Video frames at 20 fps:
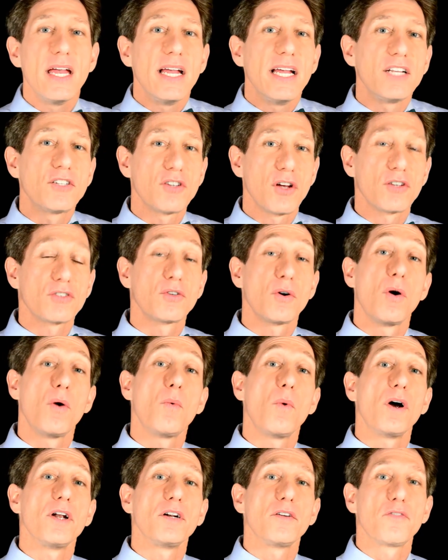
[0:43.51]
It's also a
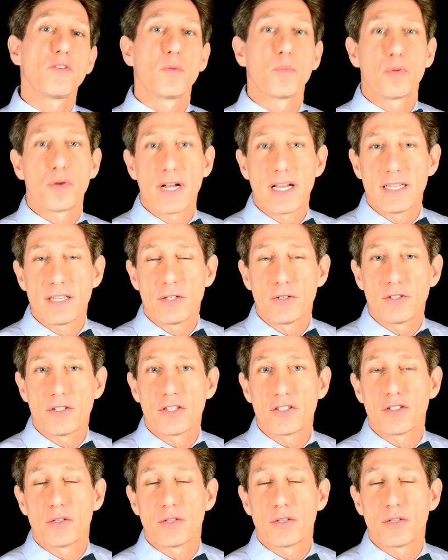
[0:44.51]
wonderful prelude to